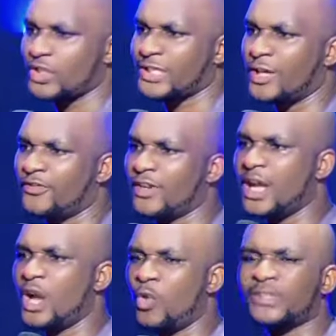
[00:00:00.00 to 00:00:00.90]
beyond
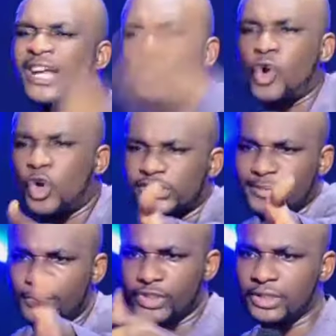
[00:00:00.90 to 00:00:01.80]
yourself. What are
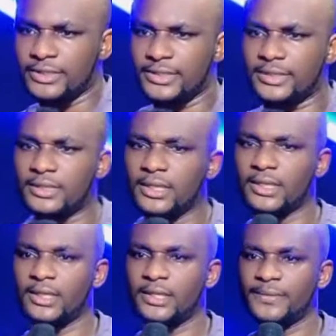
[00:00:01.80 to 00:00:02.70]
your
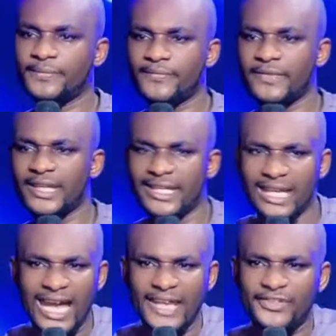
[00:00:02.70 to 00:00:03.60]
contributions
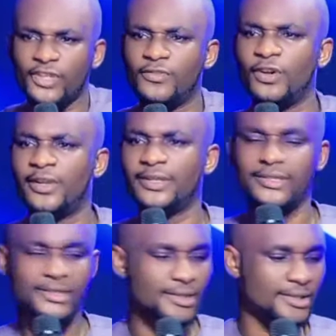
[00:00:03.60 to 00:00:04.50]
in the lives of
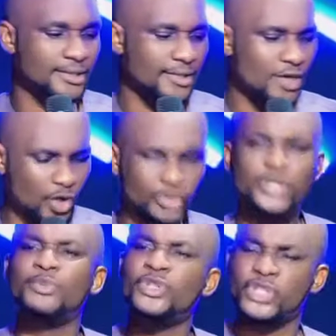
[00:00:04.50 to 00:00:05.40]
others?
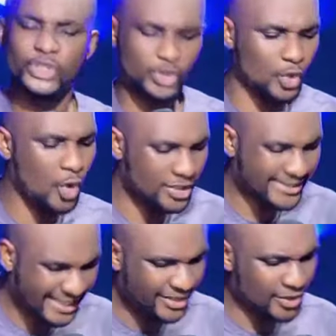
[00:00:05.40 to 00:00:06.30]
Contributions
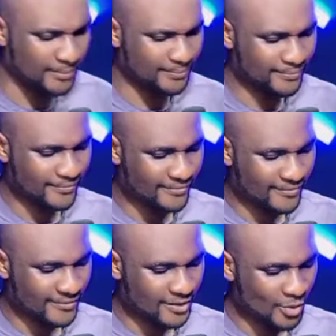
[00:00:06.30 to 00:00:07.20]
to God's
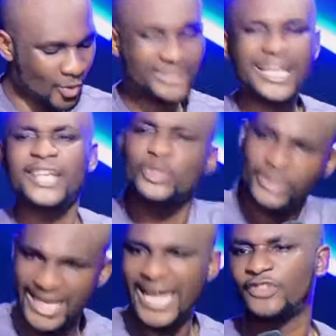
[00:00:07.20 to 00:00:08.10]
kingdom. What
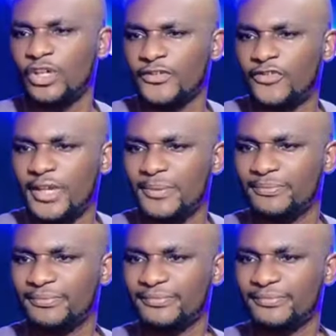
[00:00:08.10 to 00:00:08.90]
can you say I've